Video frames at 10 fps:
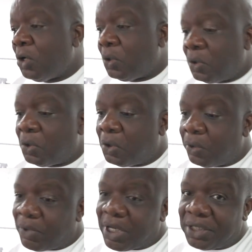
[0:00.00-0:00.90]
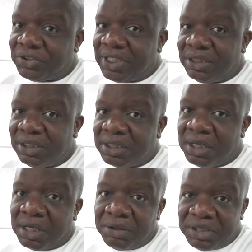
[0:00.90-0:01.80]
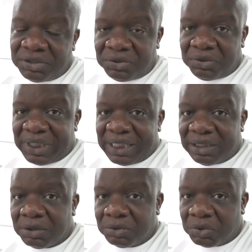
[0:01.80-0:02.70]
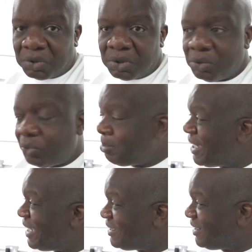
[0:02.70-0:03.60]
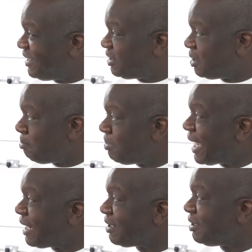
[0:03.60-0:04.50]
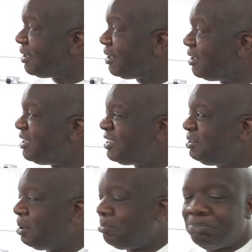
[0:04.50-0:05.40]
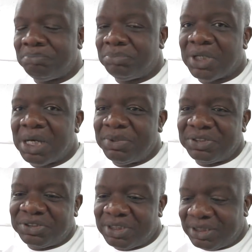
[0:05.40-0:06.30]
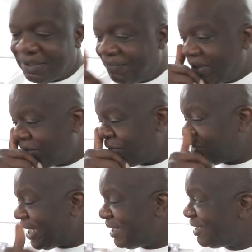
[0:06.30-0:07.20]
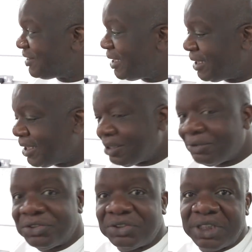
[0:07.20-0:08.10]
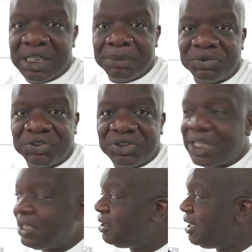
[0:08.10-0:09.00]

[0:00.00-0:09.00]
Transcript: or I send the car in to get the whole door repainted. It's a black car, it's not diamond, I think it's exactly the same color as the Seat